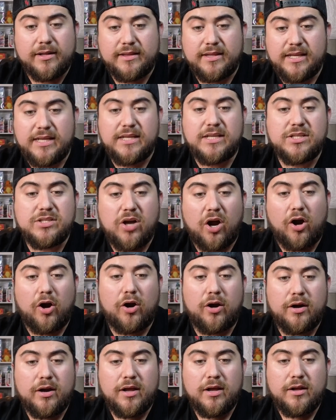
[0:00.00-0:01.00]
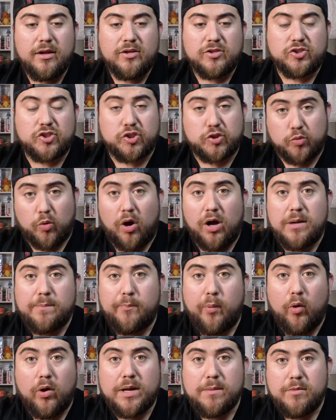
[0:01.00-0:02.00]
These are strong
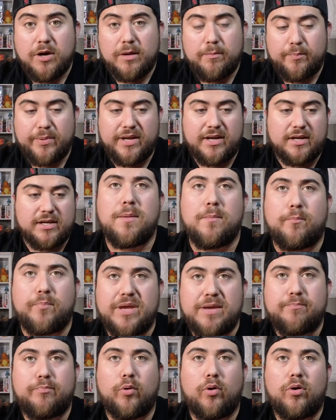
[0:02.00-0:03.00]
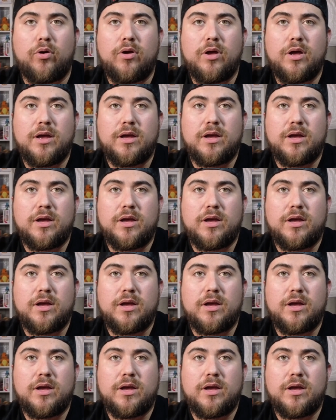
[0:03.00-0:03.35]
Pokemon because people